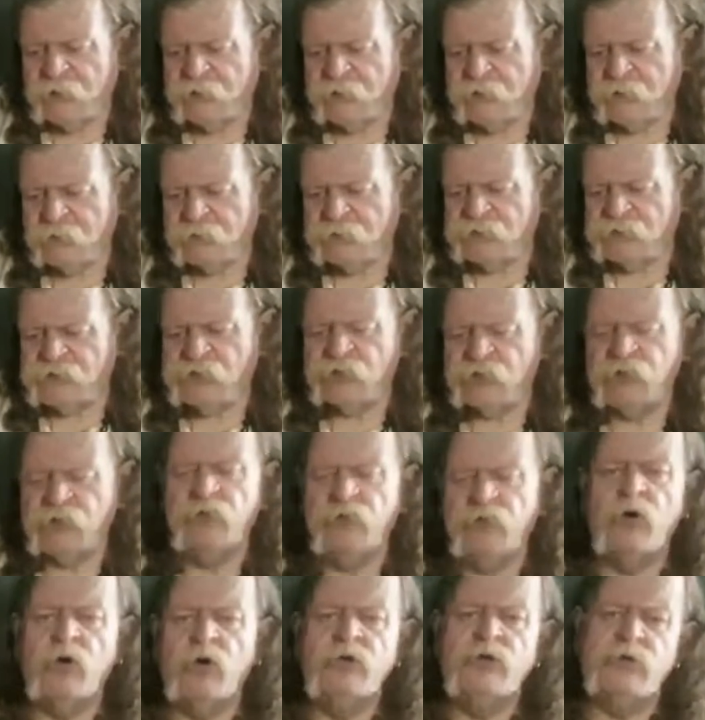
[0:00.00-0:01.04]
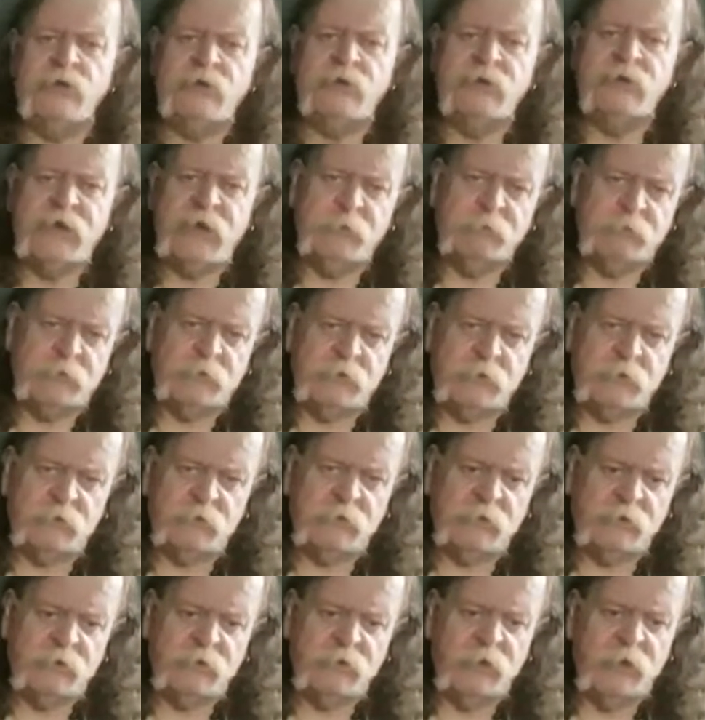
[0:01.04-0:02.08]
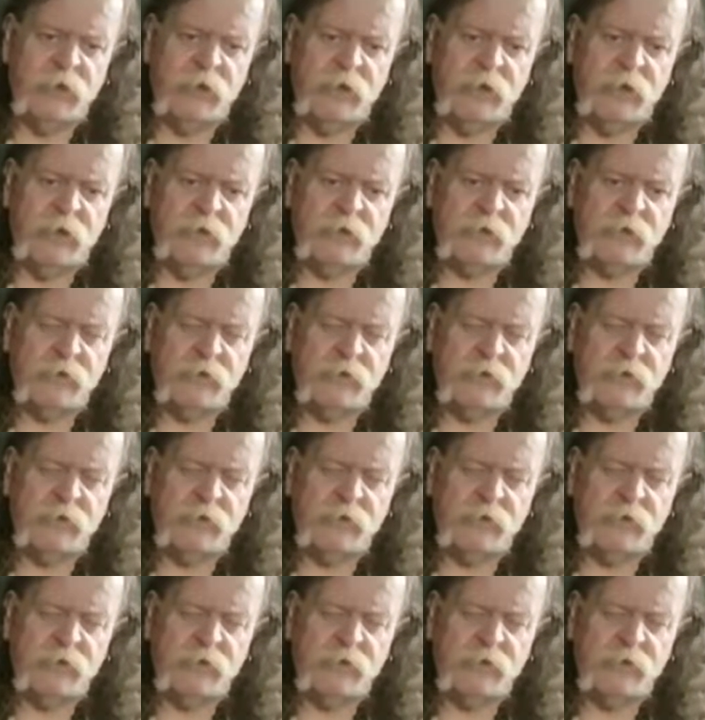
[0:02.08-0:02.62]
There was 200 capital uh,